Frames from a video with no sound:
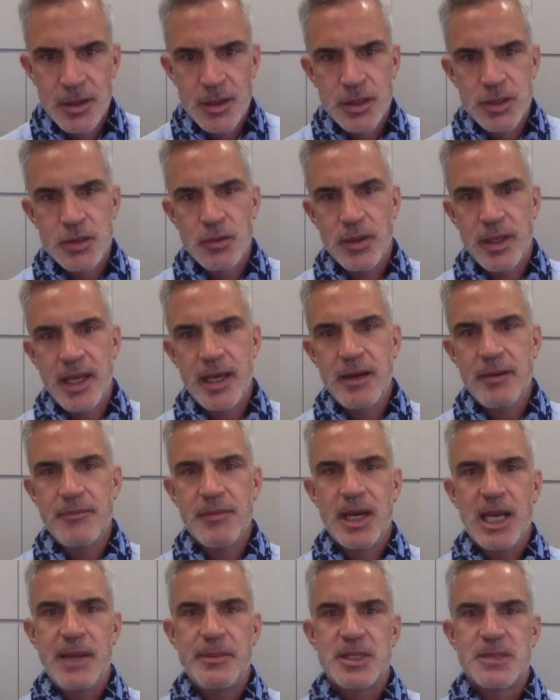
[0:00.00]
So again,
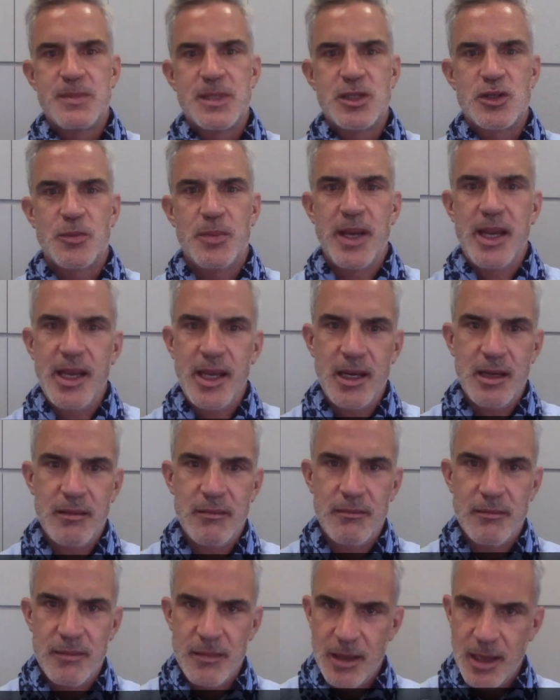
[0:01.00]
my name is Mr. Payne.
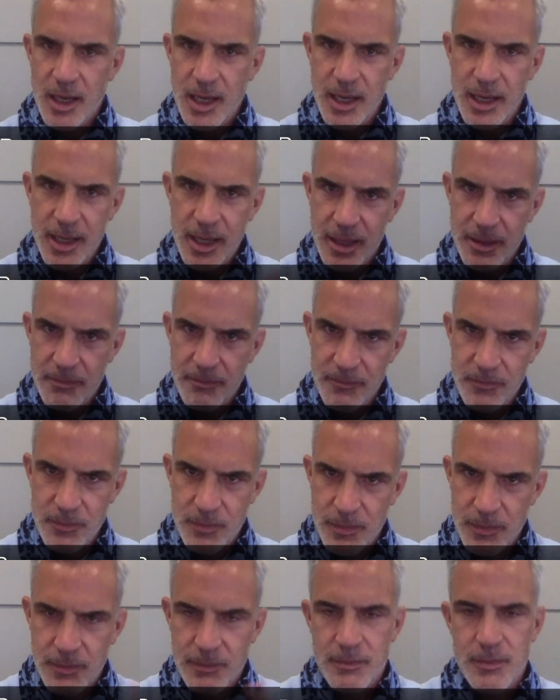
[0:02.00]
I am
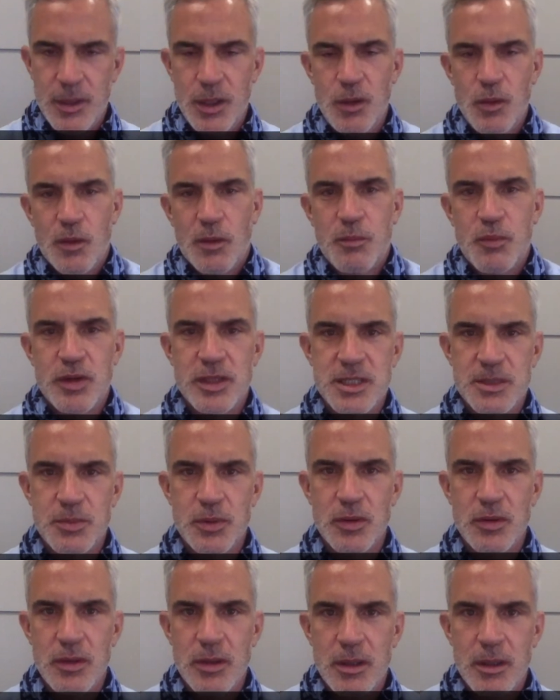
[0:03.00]
your
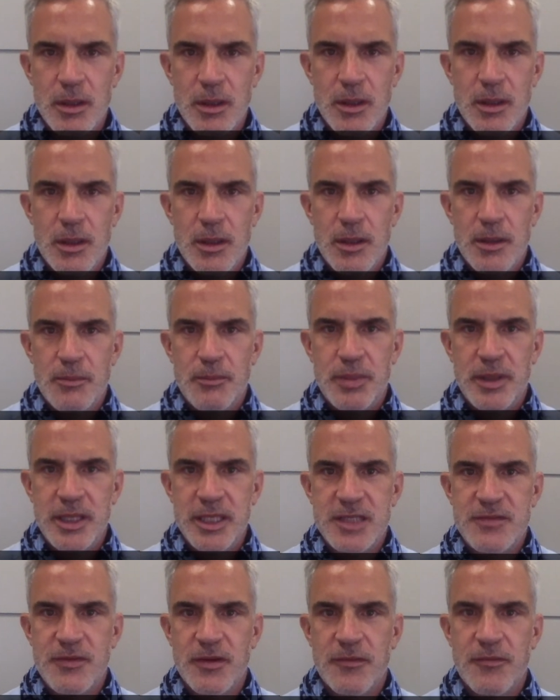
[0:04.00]
principal.
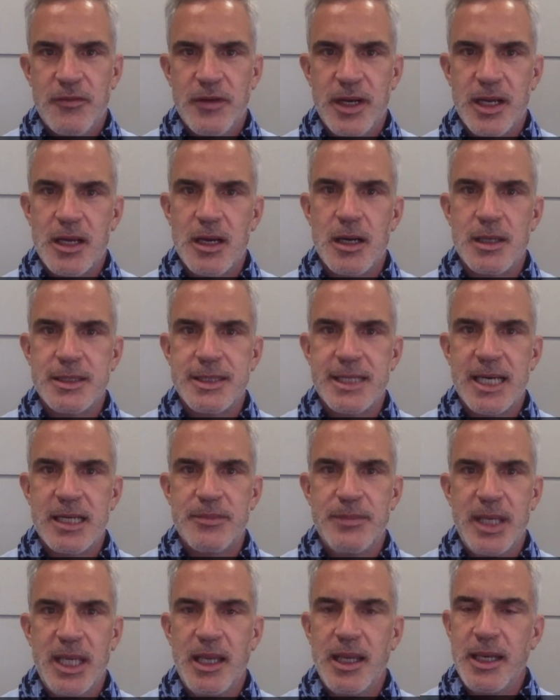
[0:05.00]
Please feel free to contact
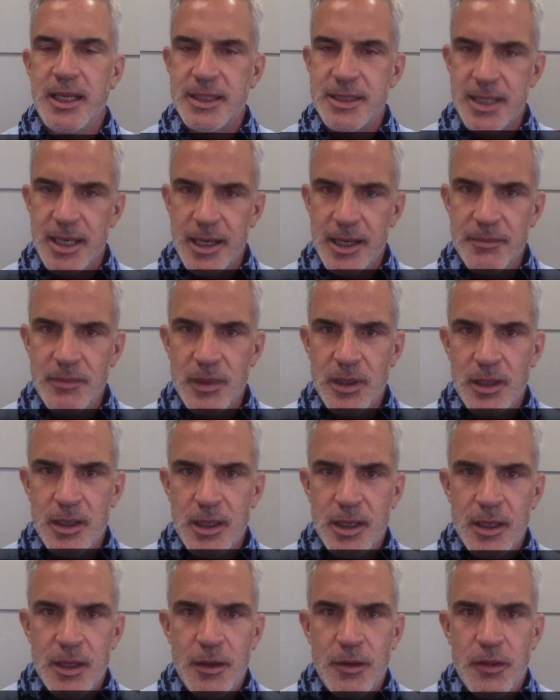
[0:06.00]
me anytime
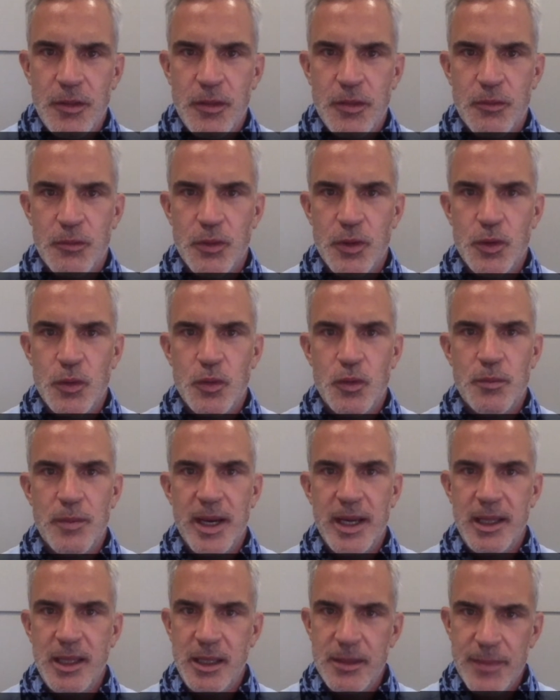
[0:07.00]
through
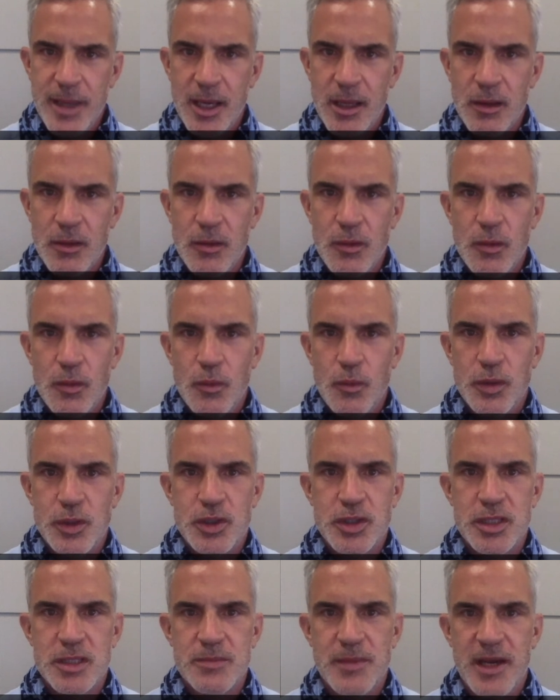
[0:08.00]
my email,
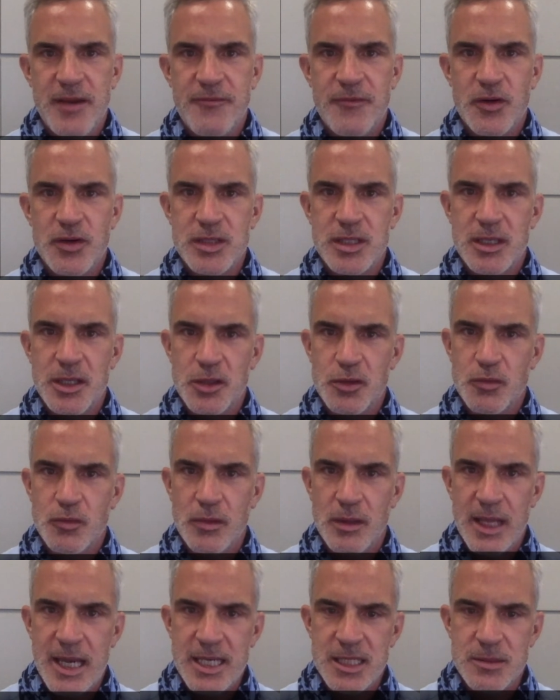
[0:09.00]
which is my first initial
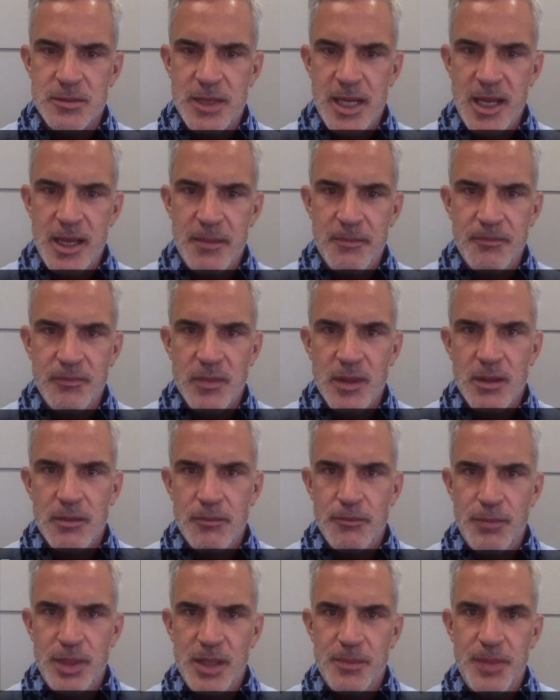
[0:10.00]
and last name,
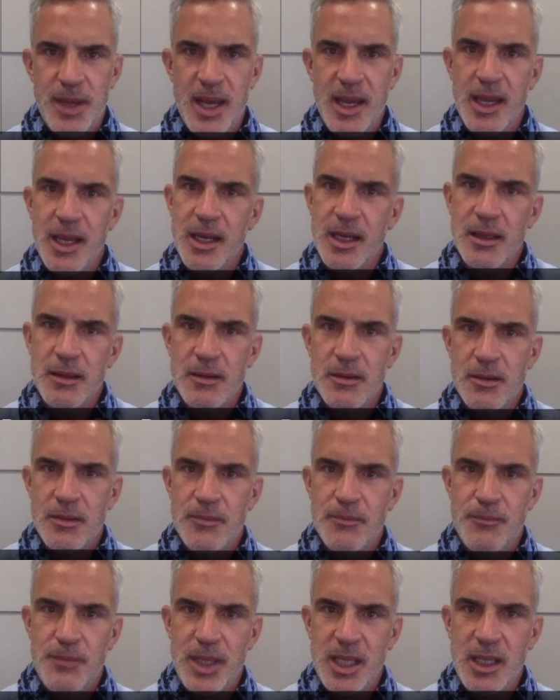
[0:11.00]
bpayne,
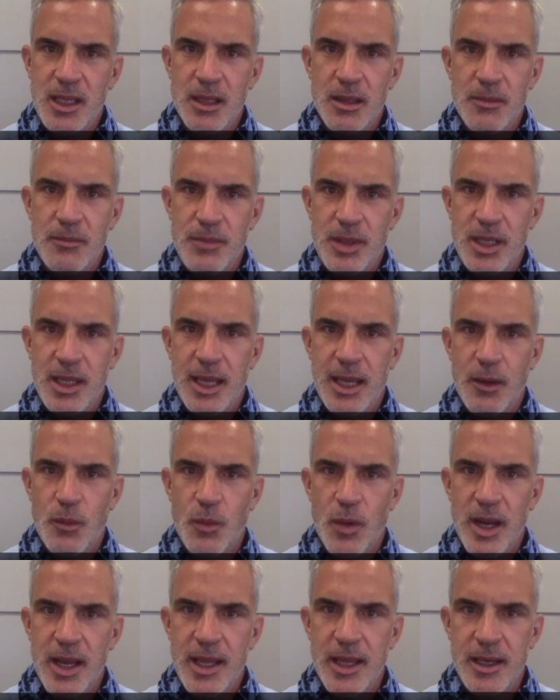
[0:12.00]

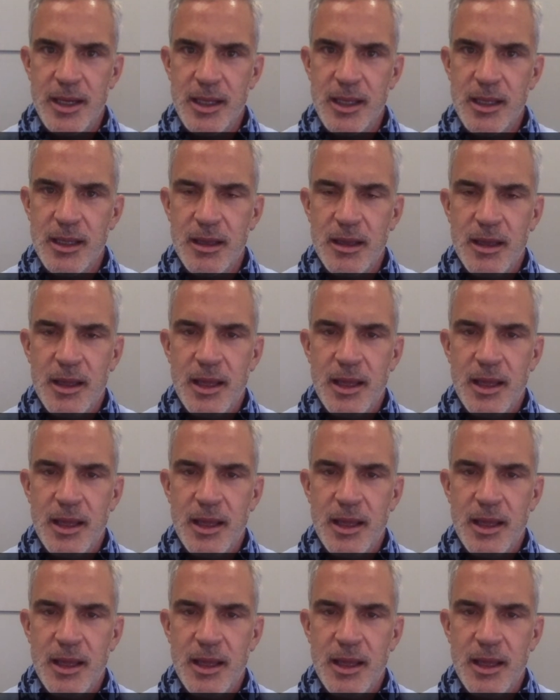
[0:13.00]
B-P-A-Y-N-E,